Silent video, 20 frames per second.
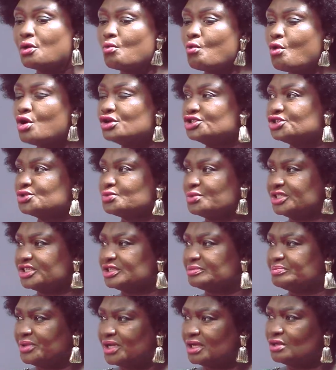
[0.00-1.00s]
Once we
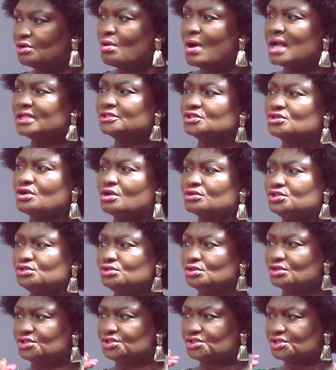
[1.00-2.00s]
speak, go and talk
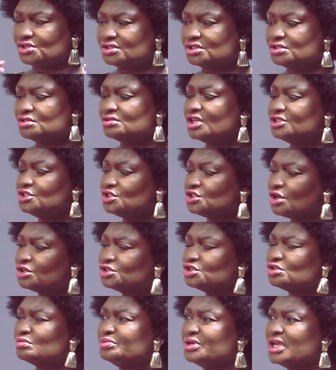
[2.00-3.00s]
to your church. The
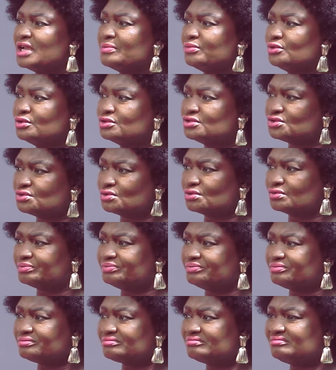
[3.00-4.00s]
church should be able to
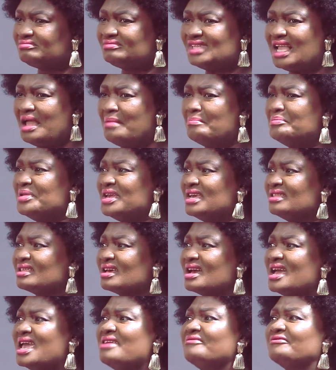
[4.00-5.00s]
be
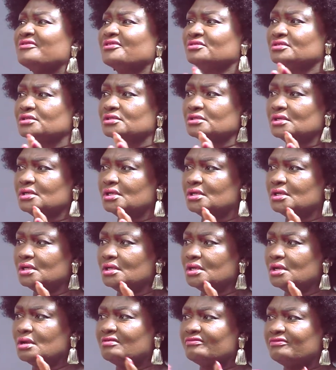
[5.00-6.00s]
the haven
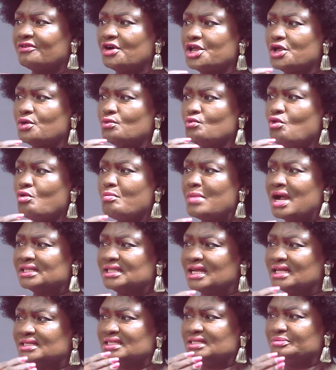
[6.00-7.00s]
for a
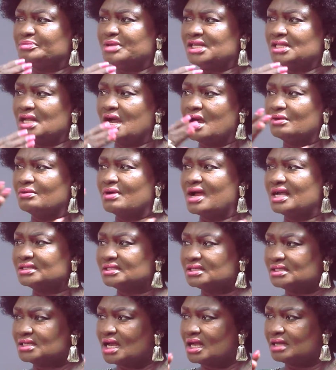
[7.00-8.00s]
woman that is being
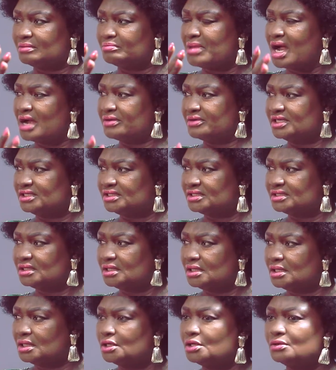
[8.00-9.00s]
harassed in her marriage.
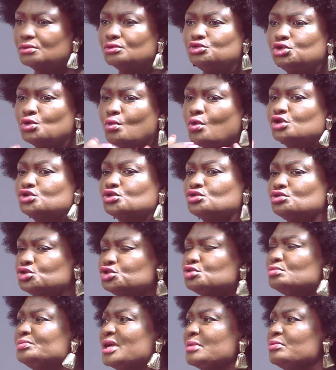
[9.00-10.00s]
You
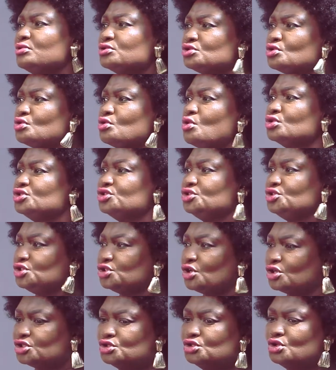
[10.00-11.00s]
should be able to go to
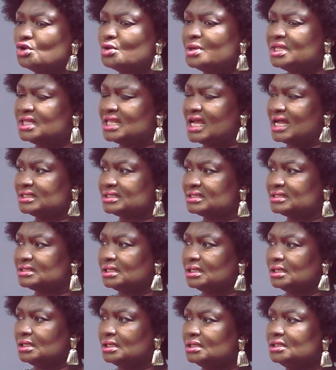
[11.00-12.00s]
church knowing that
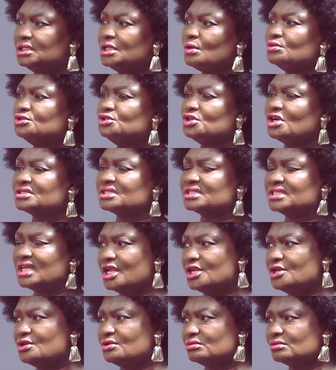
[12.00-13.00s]
they won't just
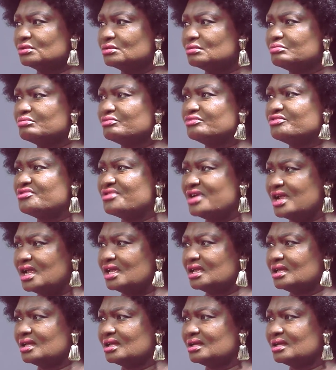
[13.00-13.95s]
tell you, pray.